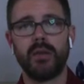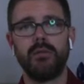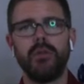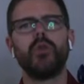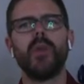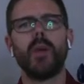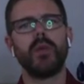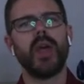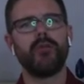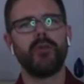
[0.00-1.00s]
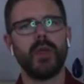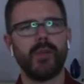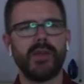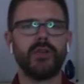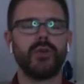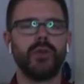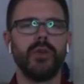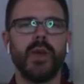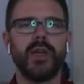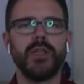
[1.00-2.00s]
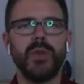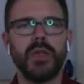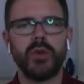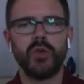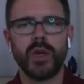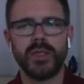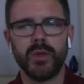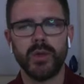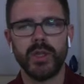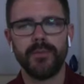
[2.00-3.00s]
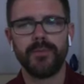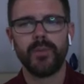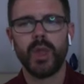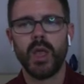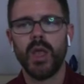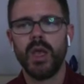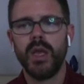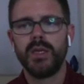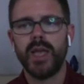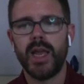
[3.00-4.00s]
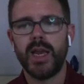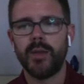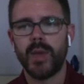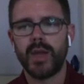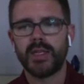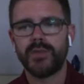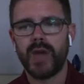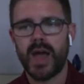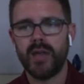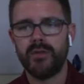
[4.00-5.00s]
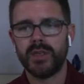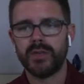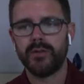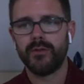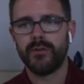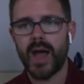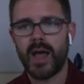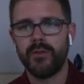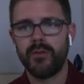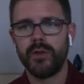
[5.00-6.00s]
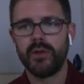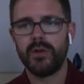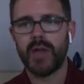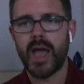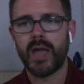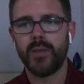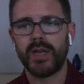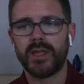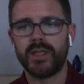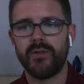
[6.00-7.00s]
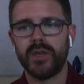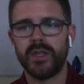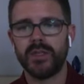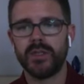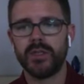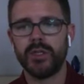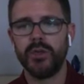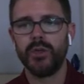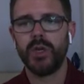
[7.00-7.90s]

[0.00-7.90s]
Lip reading: You'll remember that from elementary school. You might just be a little rusty with it. 10 minus 5 is 5. 9 minus 7 is 2.